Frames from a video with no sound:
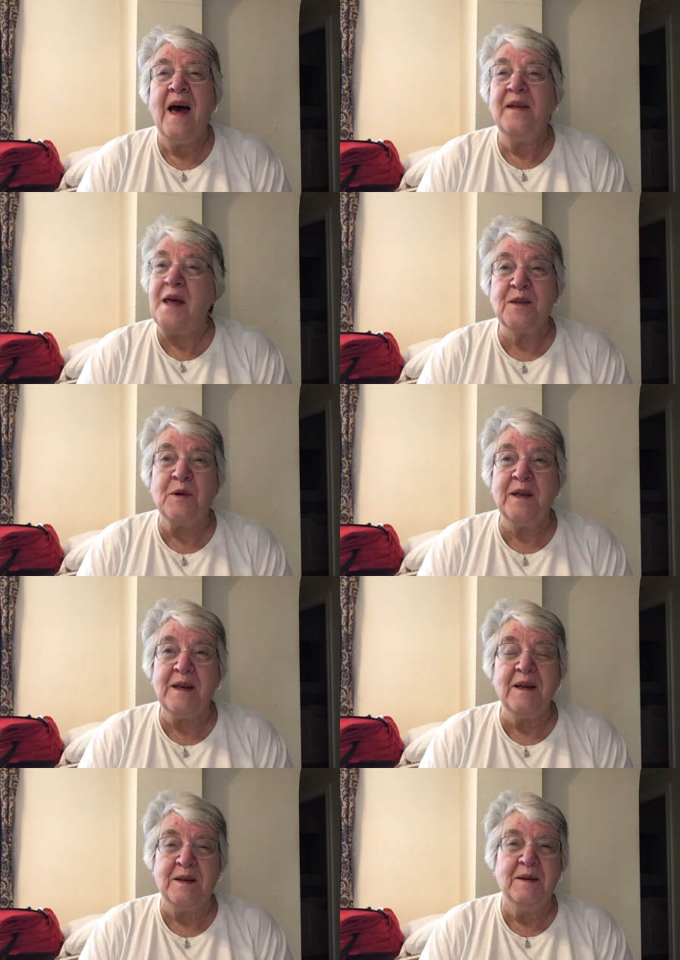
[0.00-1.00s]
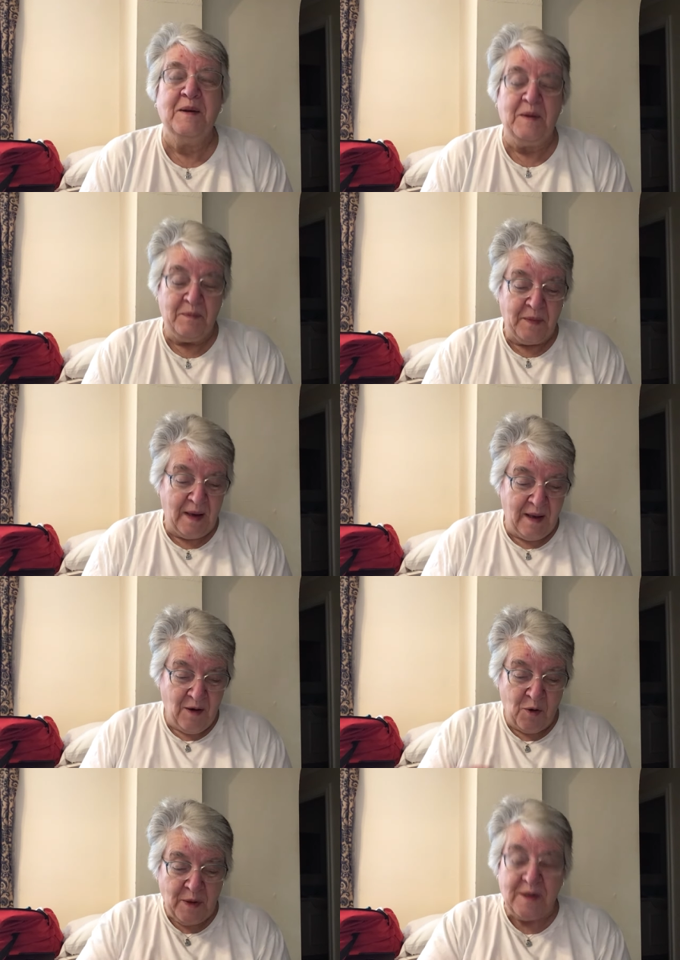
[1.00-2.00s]
and that's what it did.
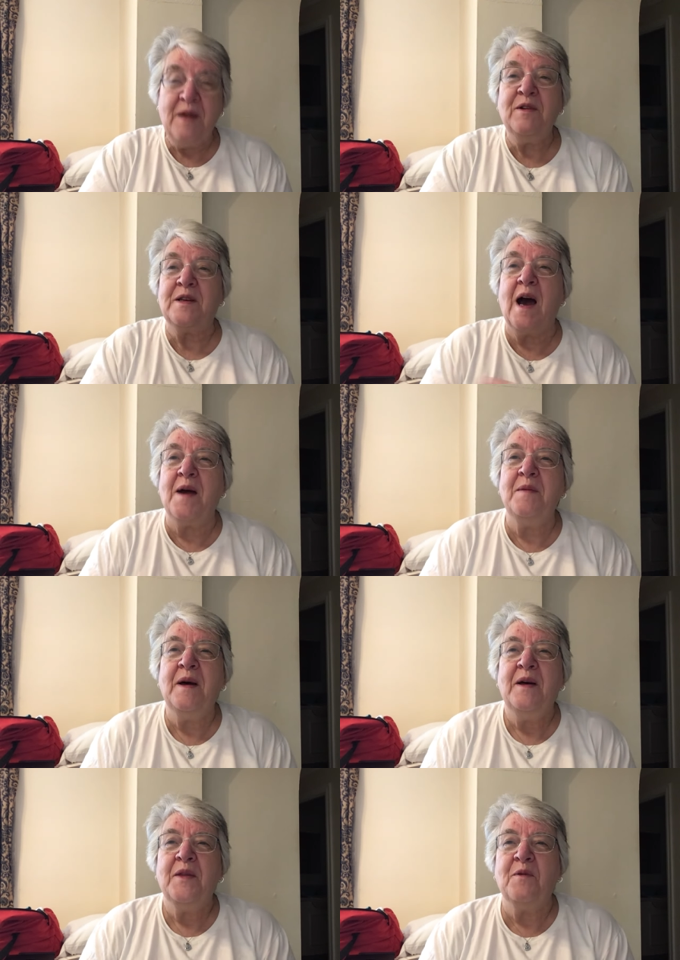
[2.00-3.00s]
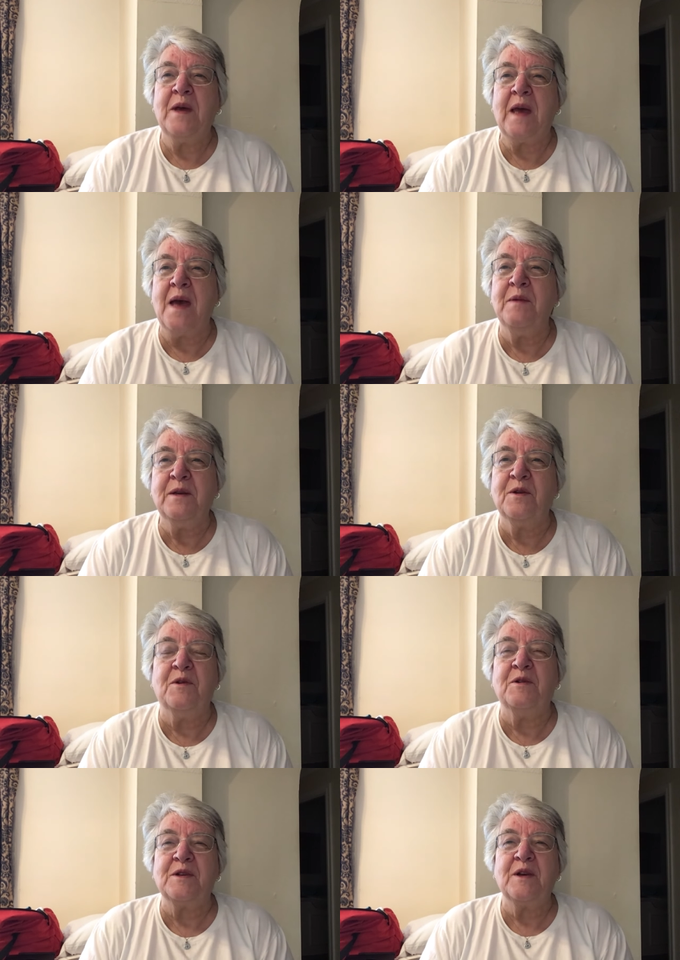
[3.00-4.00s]
Almost every time that we came
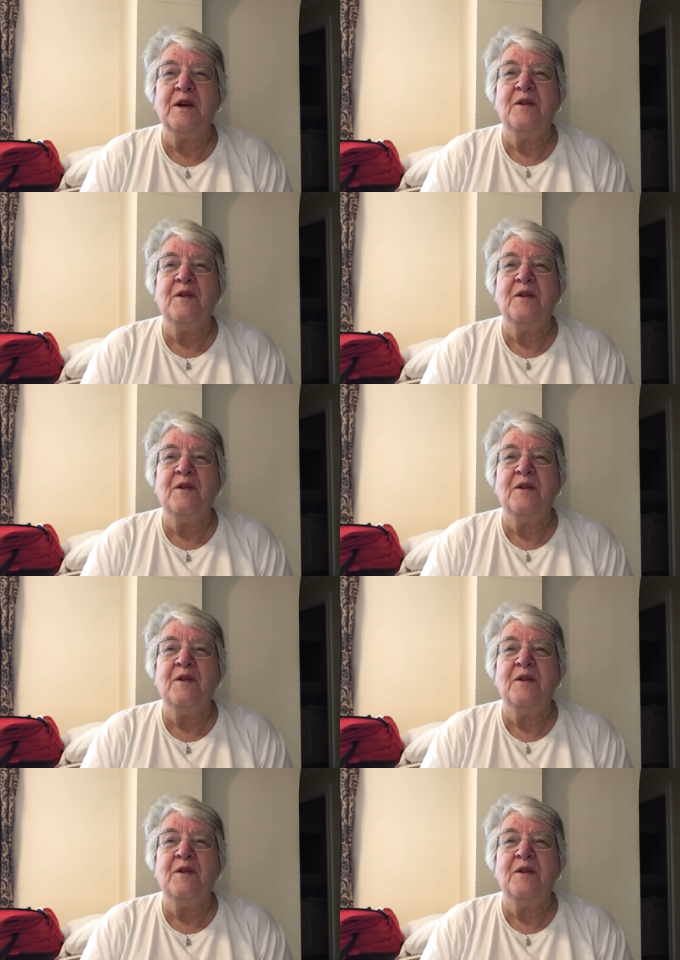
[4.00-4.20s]
indoors